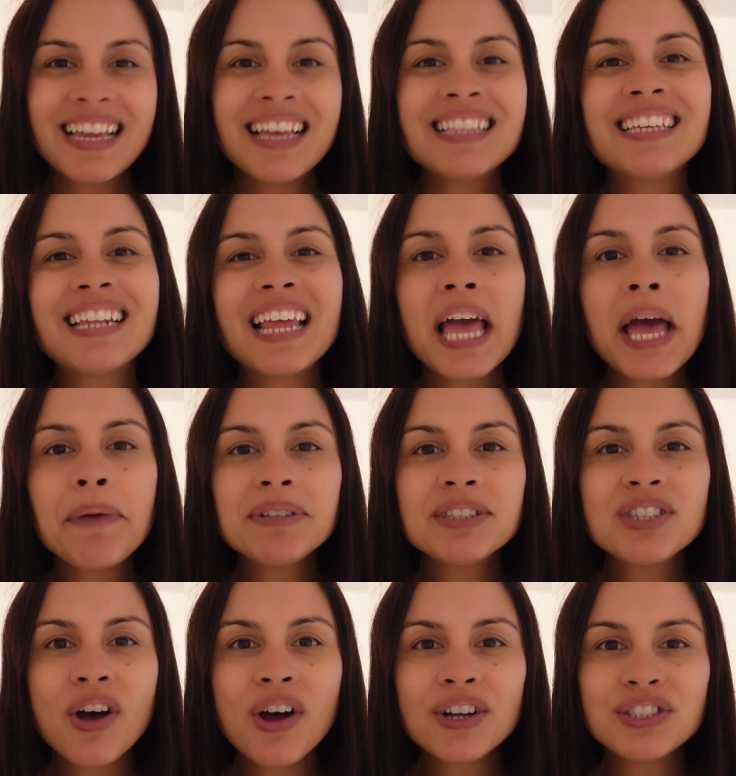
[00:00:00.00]
Today I will
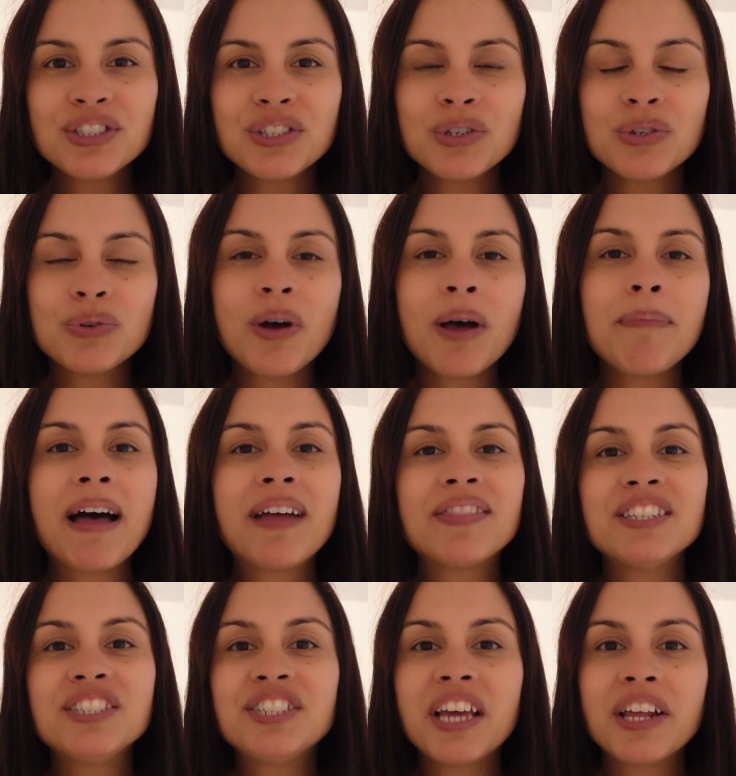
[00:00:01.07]
talk to you about the
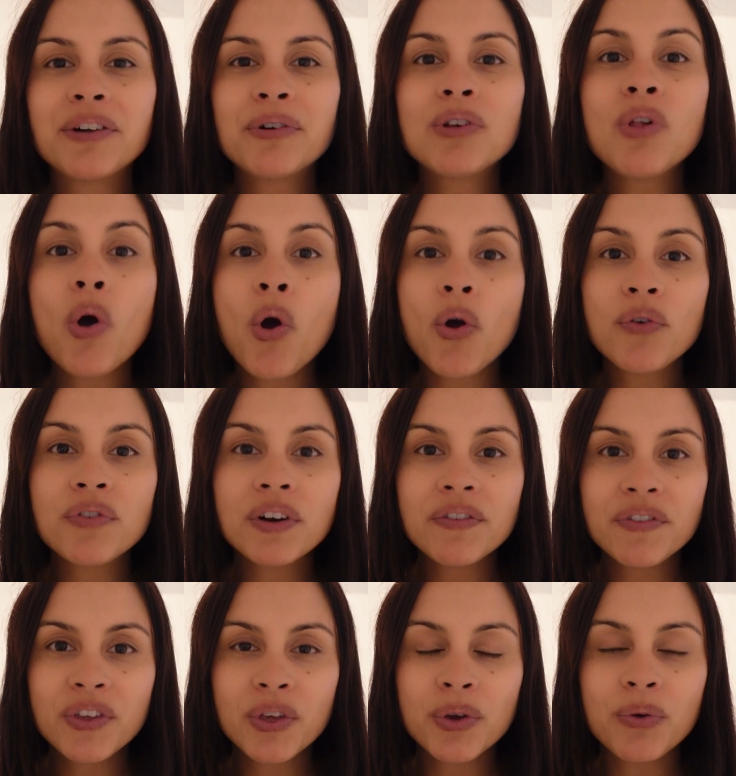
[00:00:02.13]
general
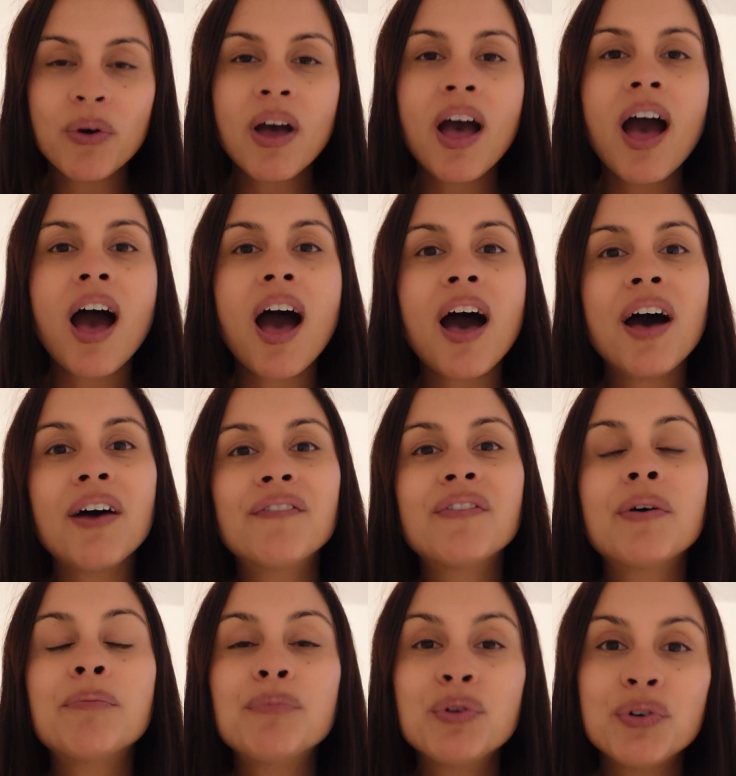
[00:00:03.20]
overview of
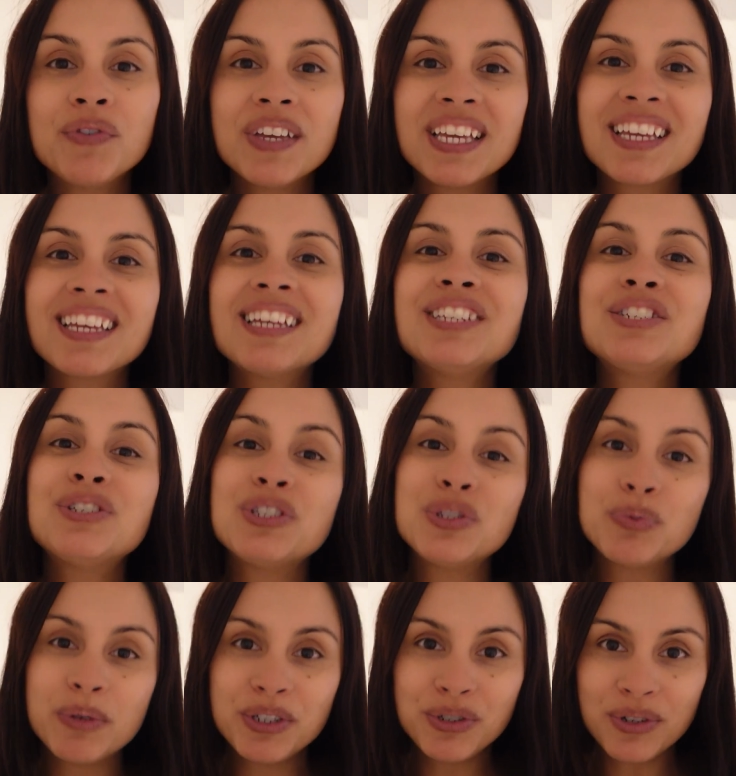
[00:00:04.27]
moving to
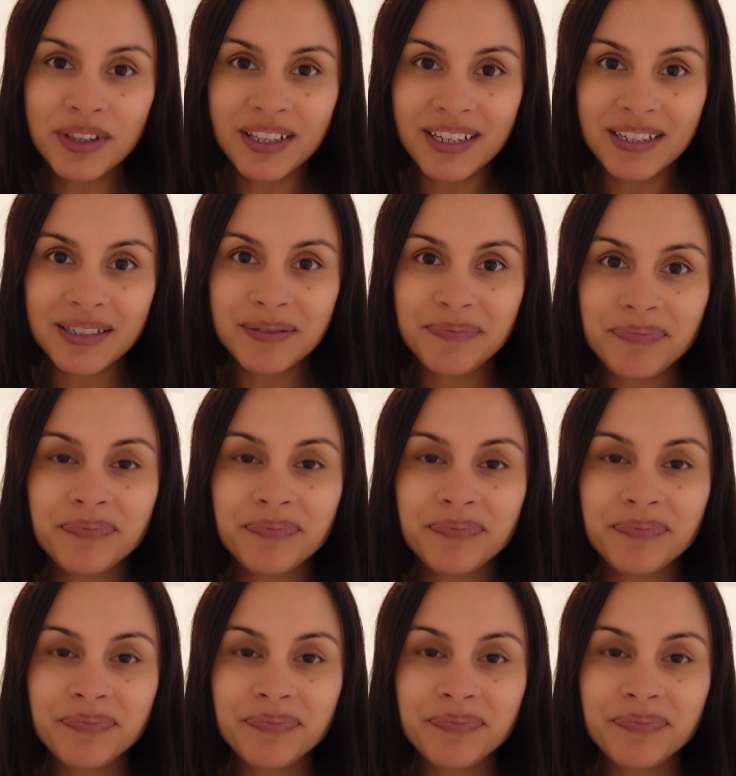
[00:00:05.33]
Switzerland.